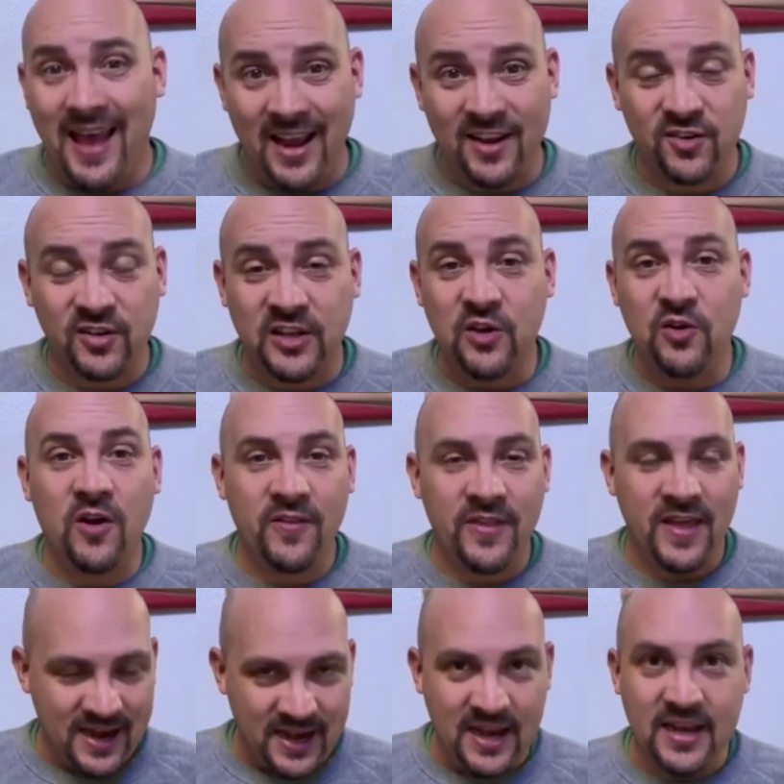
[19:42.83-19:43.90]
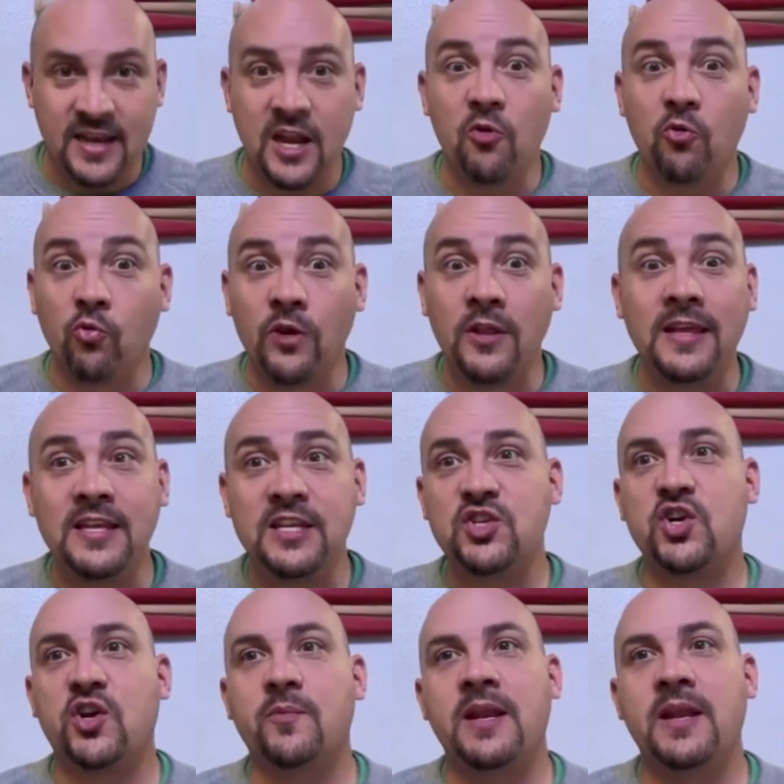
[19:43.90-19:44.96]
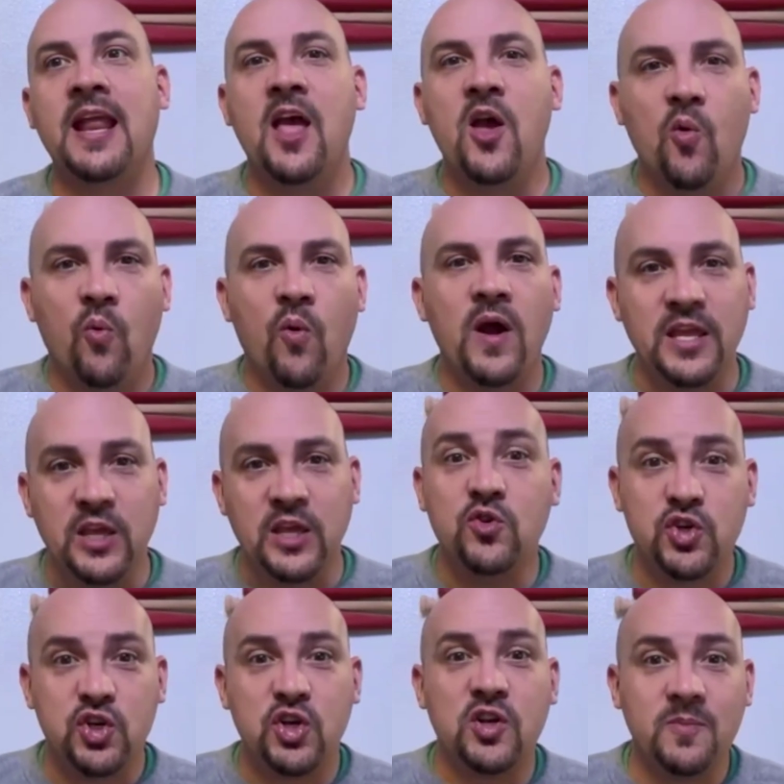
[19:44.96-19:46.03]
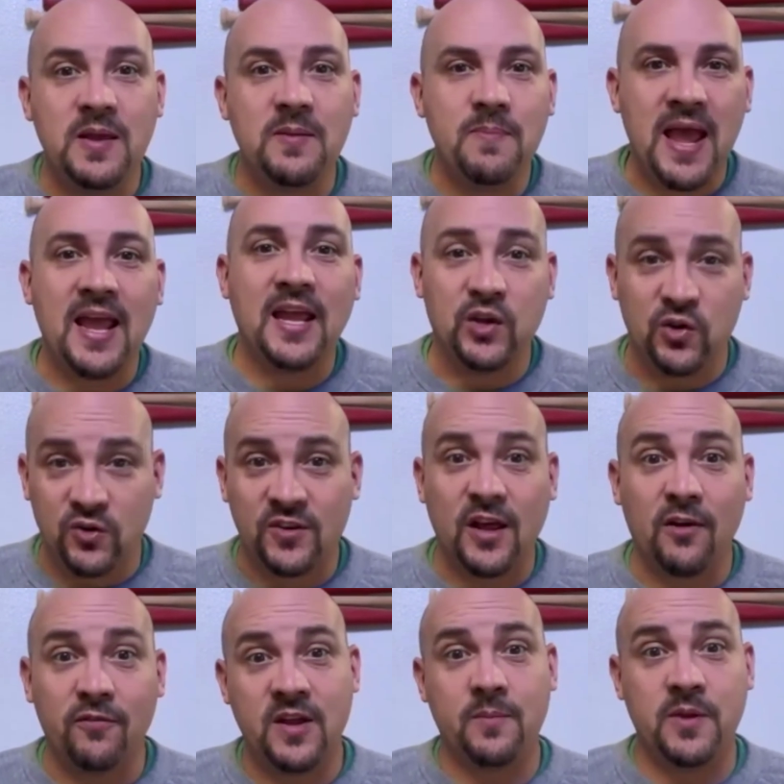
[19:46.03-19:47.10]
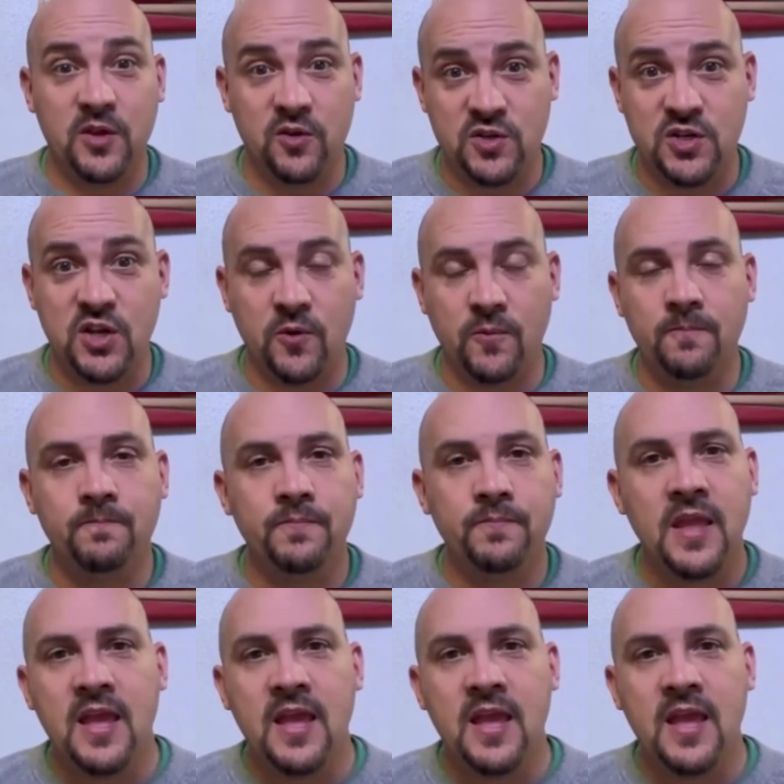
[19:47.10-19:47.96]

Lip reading: execute on that and really determine what you should be paying yourself W-2.